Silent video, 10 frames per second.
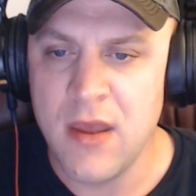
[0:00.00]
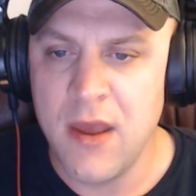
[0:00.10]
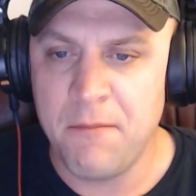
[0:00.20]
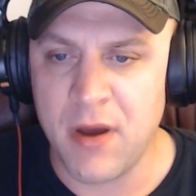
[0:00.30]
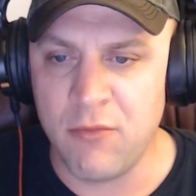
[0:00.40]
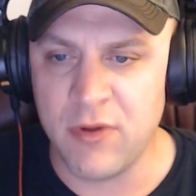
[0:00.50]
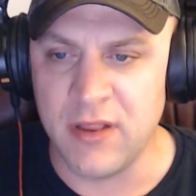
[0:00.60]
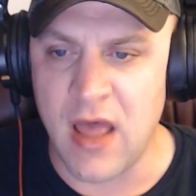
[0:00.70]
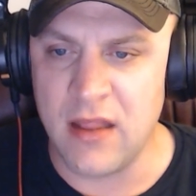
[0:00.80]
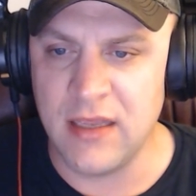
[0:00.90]
But with
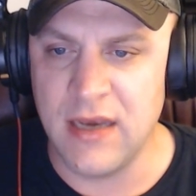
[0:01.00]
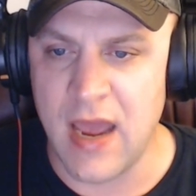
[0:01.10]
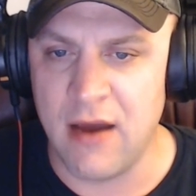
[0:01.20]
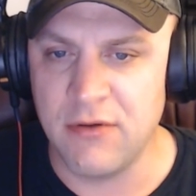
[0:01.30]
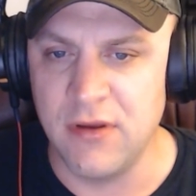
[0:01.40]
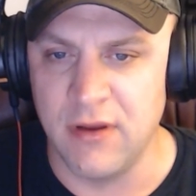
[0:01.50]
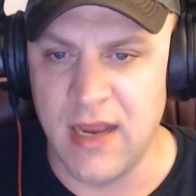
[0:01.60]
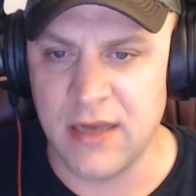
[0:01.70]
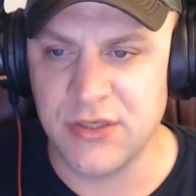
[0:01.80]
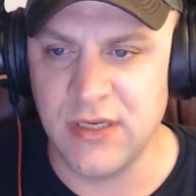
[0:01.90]
Lolli now, you can
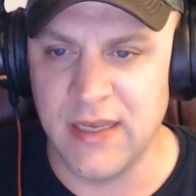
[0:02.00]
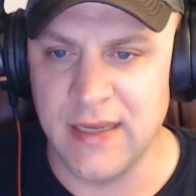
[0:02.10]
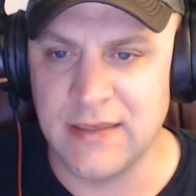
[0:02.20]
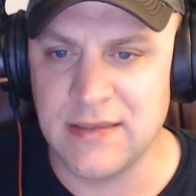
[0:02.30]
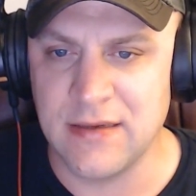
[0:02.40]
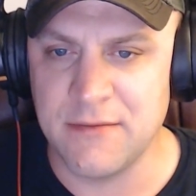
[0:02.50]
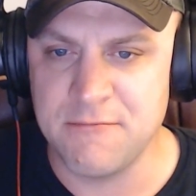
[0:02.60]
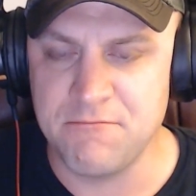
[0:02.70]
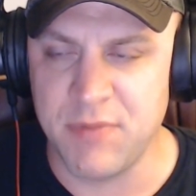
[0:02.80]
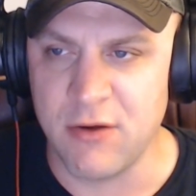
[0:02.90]
actually get
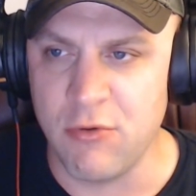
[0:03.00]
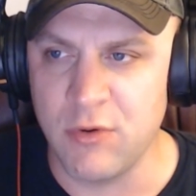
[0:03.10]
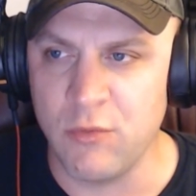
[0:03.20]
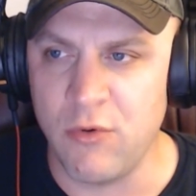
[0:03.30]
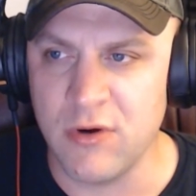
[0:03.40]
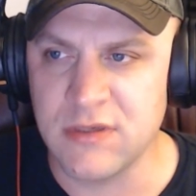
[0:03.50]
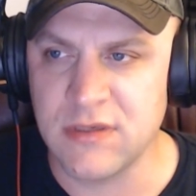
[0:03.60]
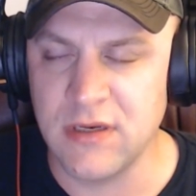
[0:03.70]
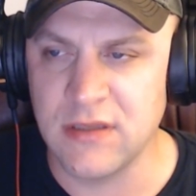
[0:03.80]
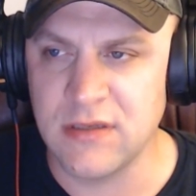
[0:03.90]
Bitcoin rewards, and
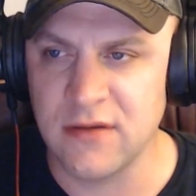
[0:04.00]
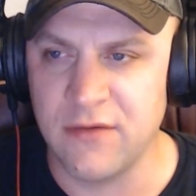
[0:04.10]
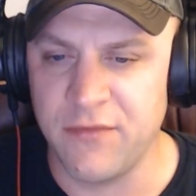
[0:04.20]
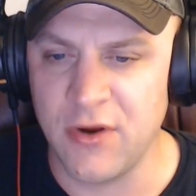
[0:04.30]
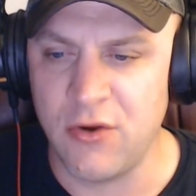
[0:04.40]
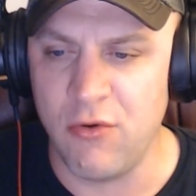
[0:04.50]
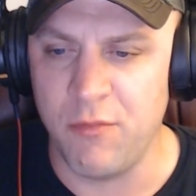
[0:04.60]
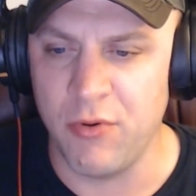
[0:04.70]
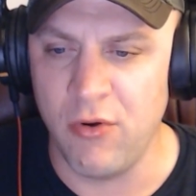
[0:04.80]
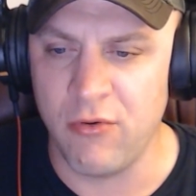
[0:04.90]
it's a very cool
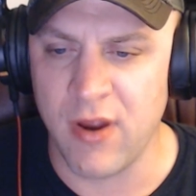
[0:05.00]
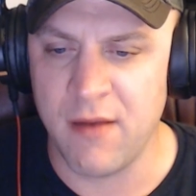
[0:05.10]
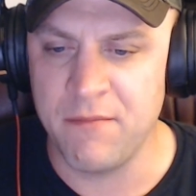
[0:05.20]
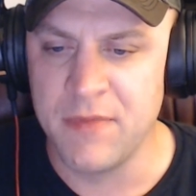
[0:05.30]
program.